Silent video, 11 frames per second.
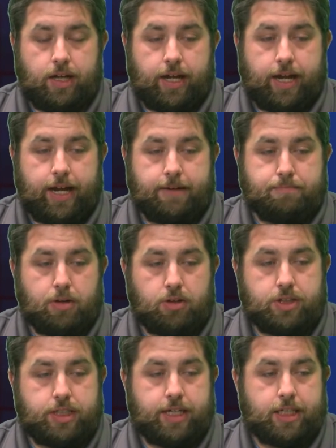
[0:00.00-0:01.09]
And
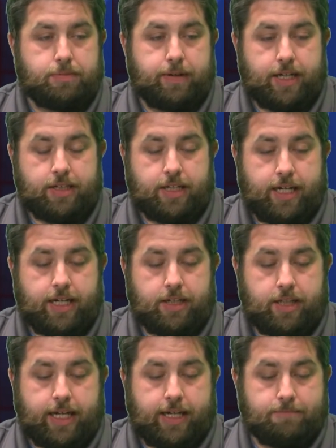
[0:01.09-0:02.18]
Bosa has been kind
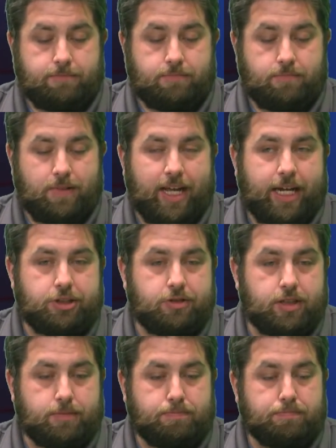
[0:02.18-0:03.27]
of that
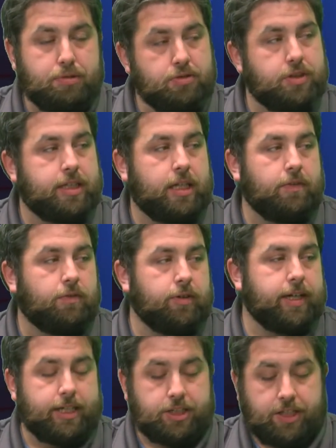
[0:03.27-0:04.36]
extra boost that the
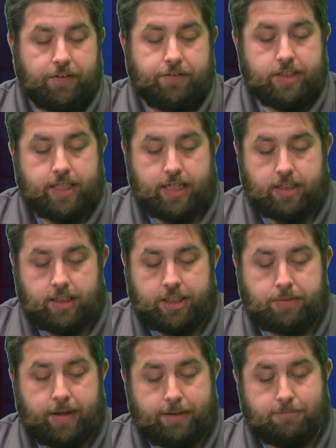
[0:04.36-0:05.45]
49ers defense has led.
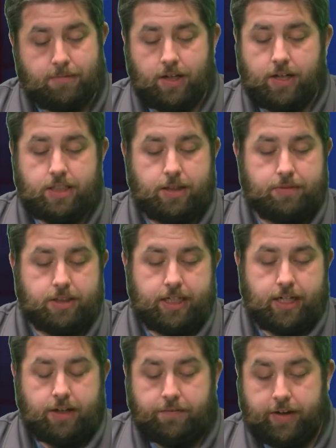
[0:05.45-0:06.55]
He's made some of
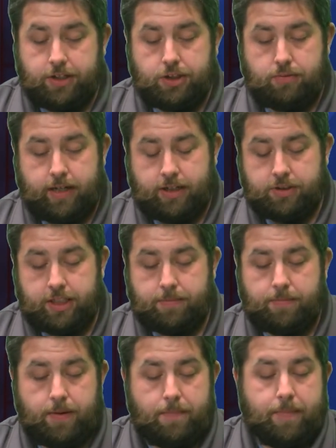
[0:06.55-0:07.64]
the defenders around
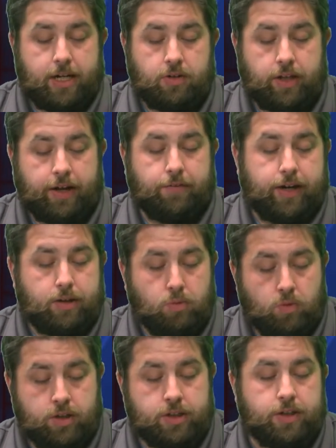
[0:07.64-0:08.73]
him better, like Fred
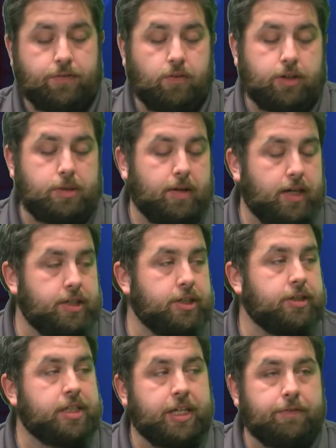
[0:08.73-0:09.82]
Warner, DeForest
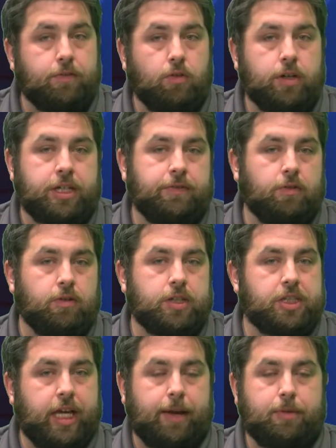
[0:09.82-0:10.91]
Buckner, and D Ford. D Ford, the
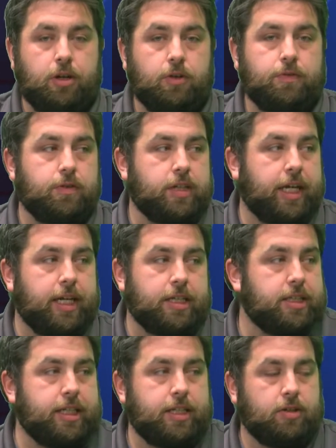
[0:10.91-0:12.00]
scapegoat for the
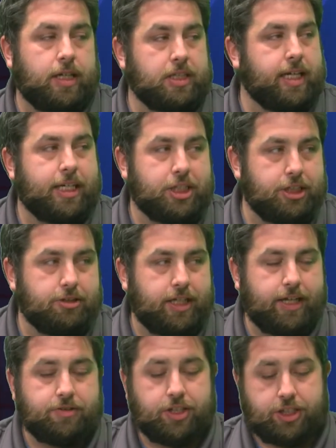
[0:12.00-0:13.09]
Kansas City loss last year in the
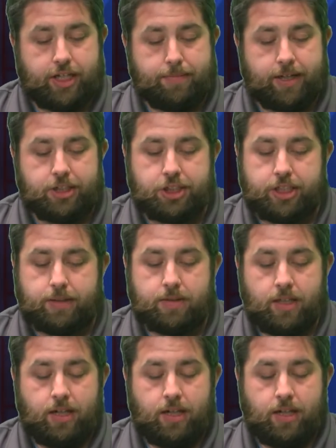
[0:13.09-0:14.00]
AFC Championship.